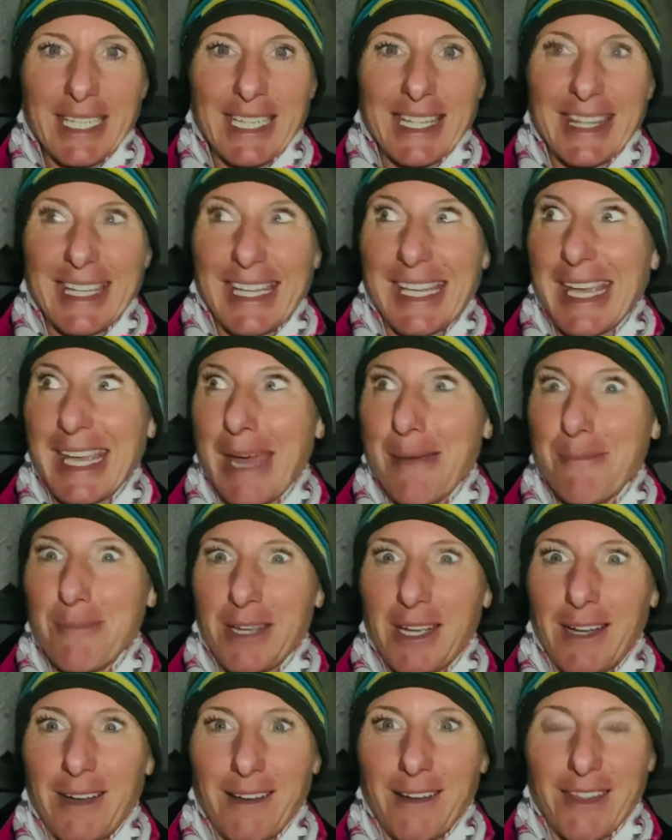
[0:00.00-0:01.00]
in camp
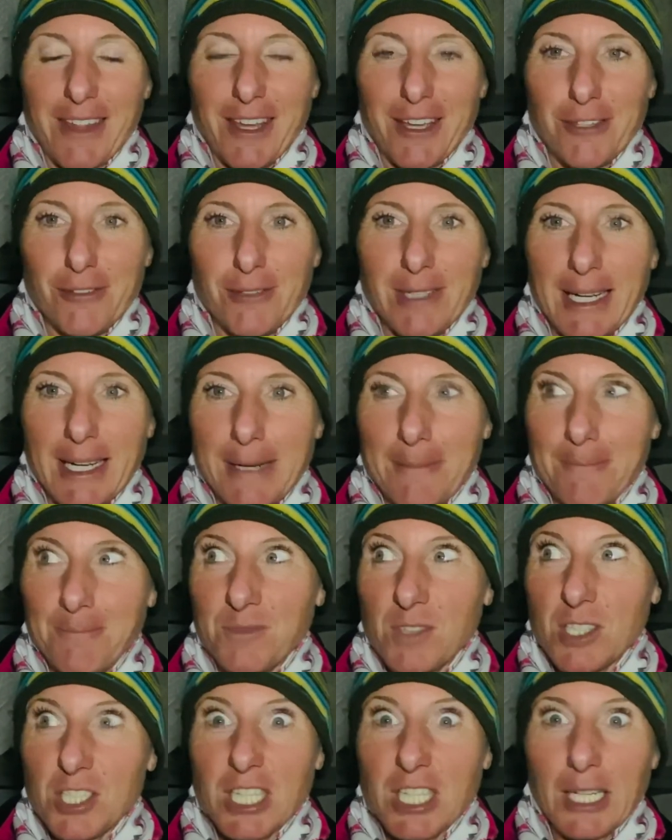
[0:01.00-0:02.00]
car though, and
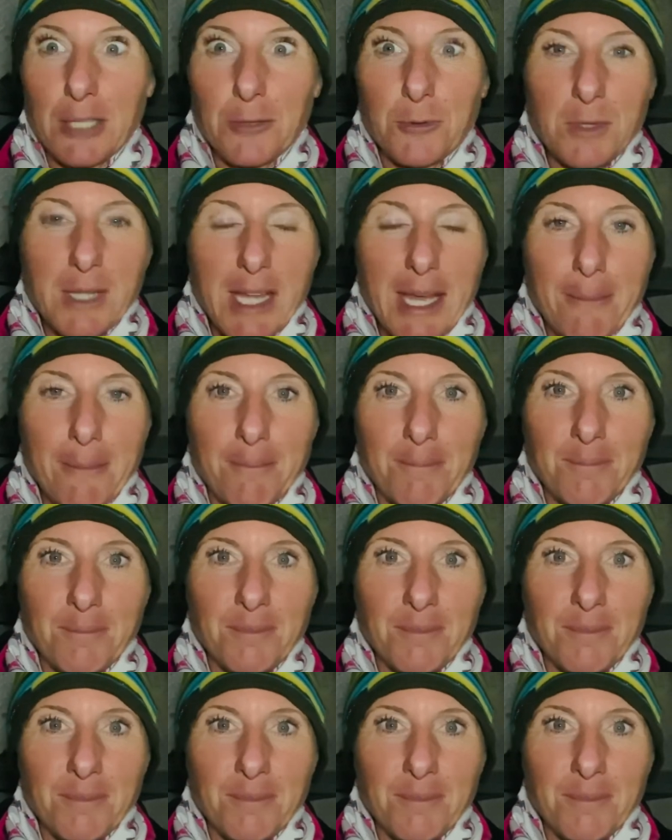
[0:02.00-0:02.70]
checked with them.